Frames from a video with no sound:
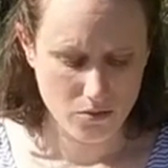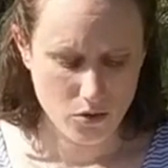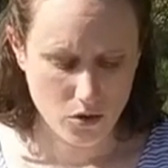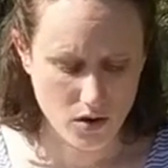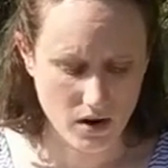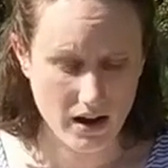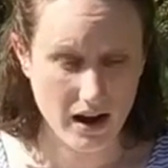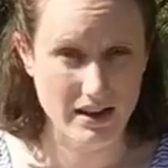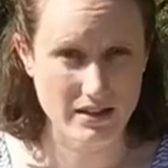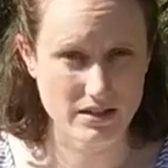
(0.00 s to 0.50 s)

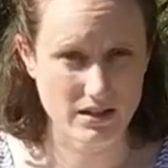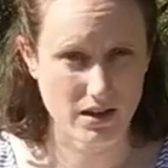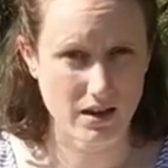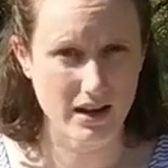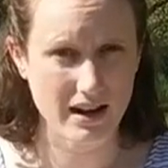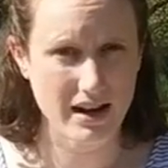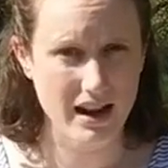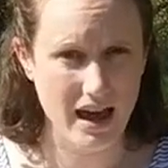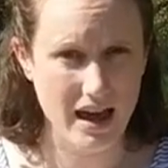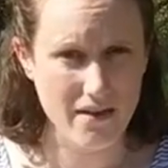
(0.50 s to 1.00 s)
more I
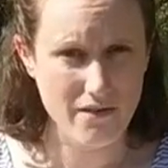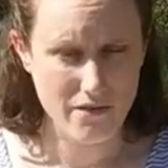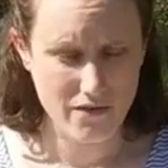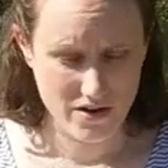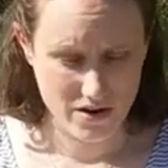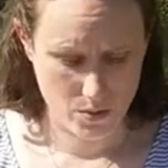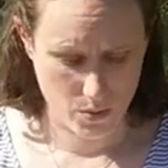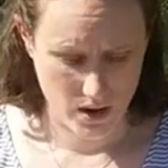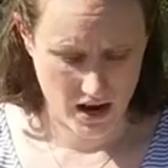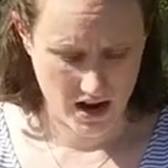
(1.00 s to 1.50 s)
saw it
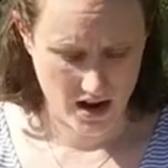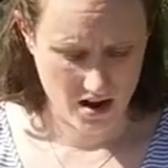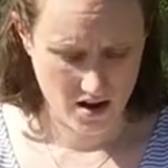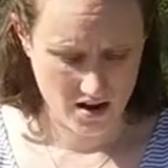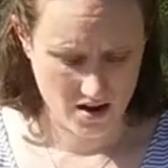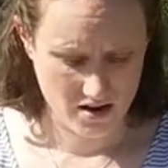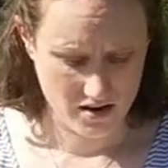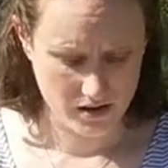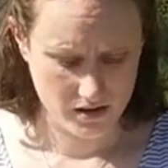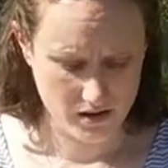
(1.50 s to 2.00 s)

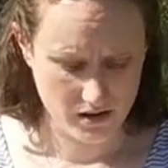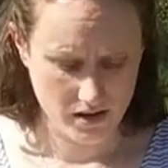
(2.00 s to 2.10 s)
everywhere.